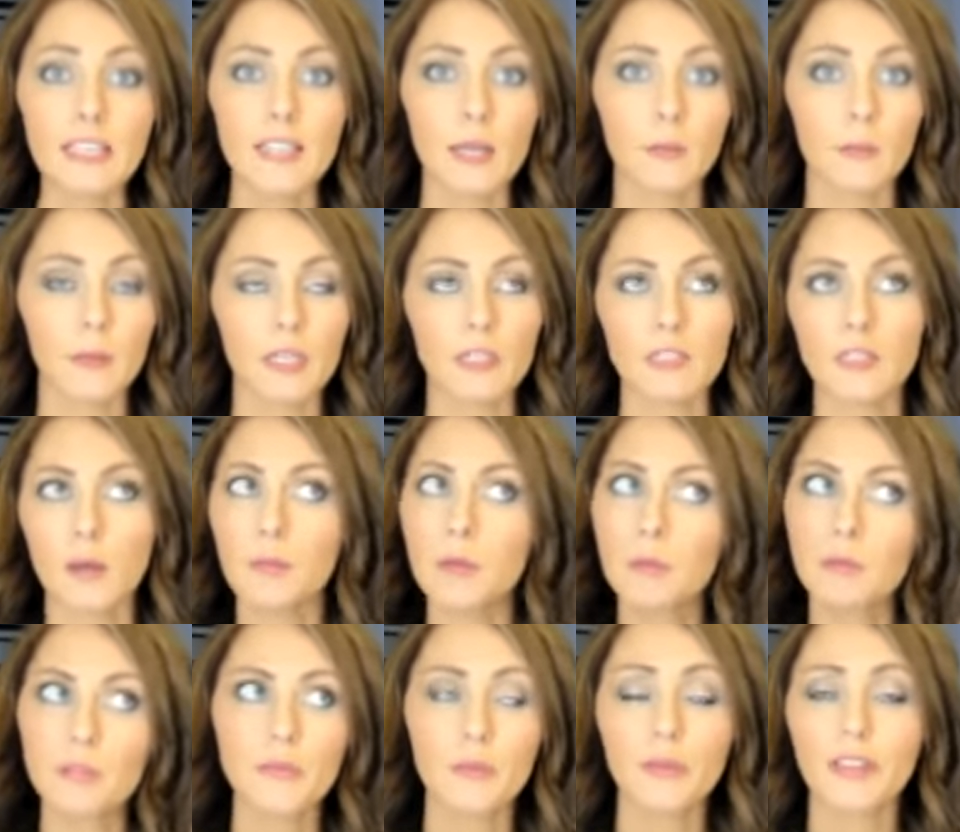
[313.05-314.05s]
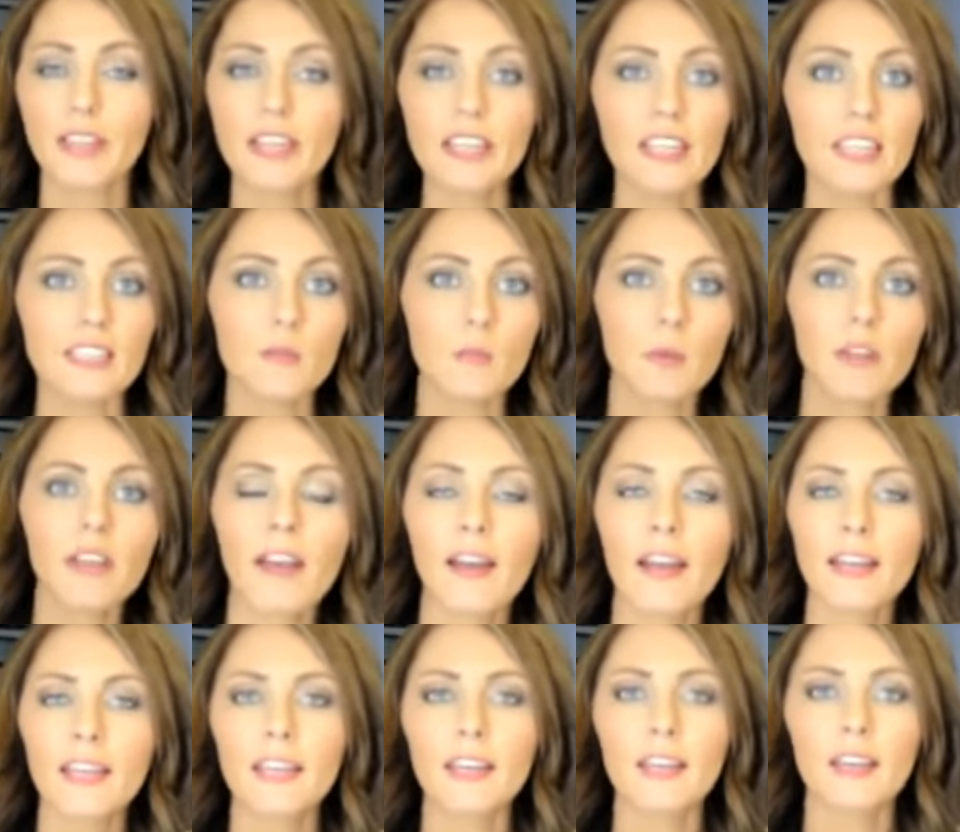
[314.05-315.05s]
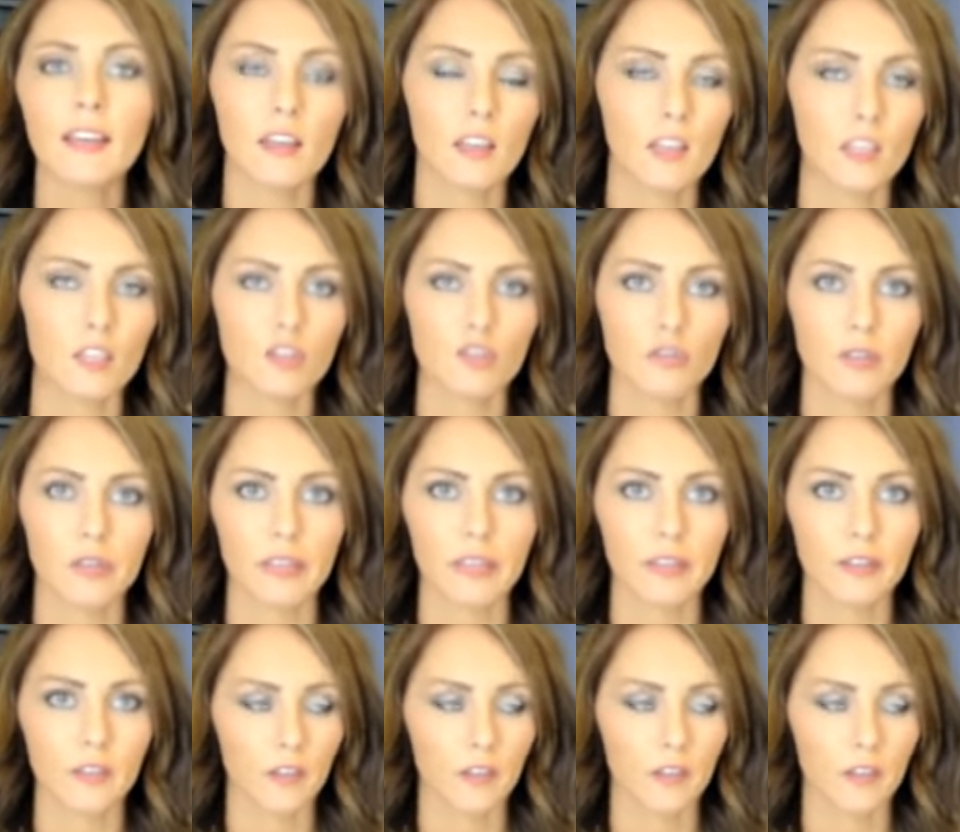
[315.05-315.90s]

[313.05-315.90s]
I mean, some people swear they can eat spaghetti and drink,